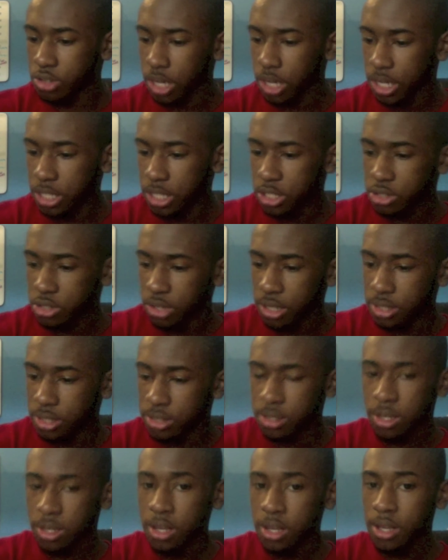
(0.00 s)
tracking
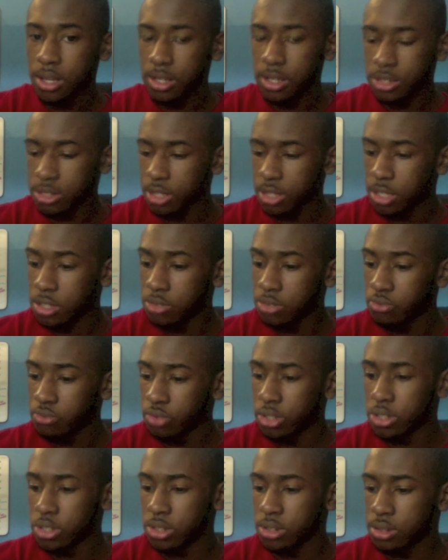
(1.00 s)
trains in
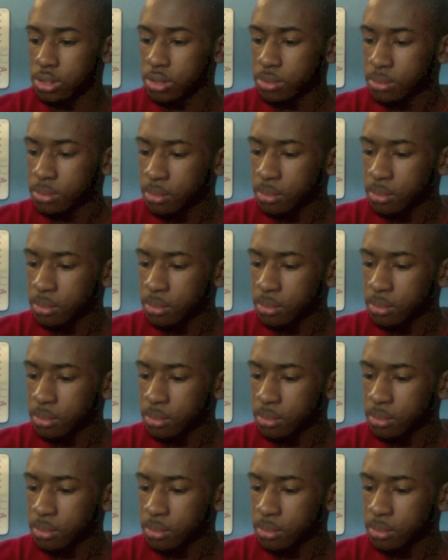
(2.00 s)
certain regions,